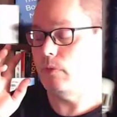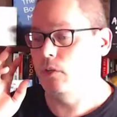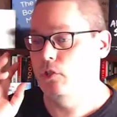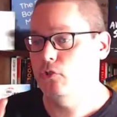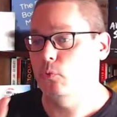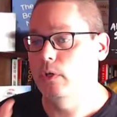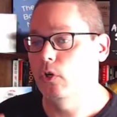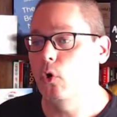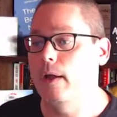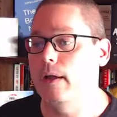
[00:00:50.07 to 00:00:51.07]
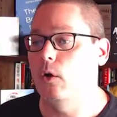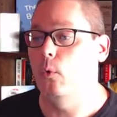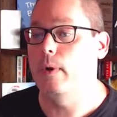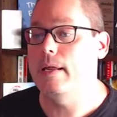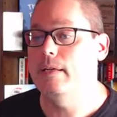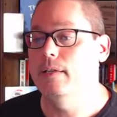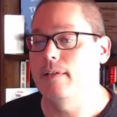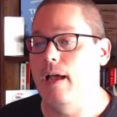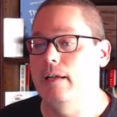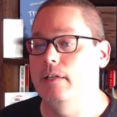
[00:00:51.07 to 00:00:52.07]
just real quick, we
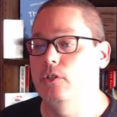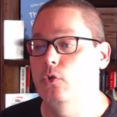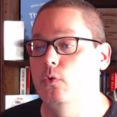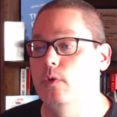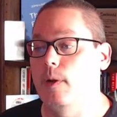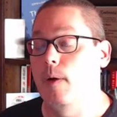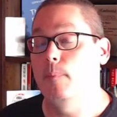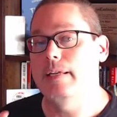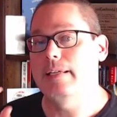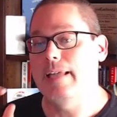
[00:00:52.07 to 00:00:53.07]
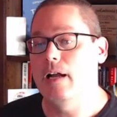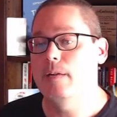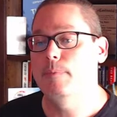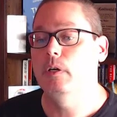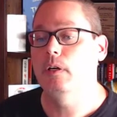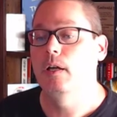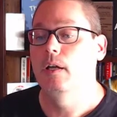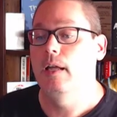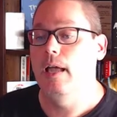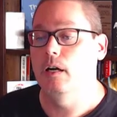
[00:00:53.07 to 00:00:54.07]
decided to come up with a counting book,
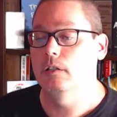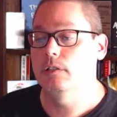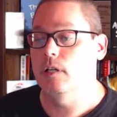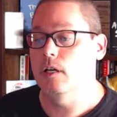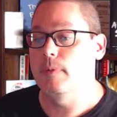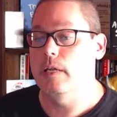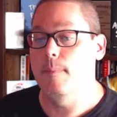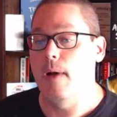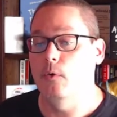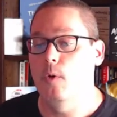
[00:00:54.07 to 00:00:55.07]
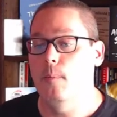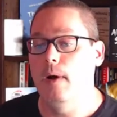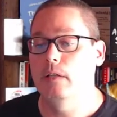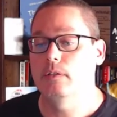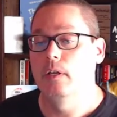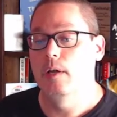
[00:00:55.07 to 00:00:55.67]
and ours is going to be about robots.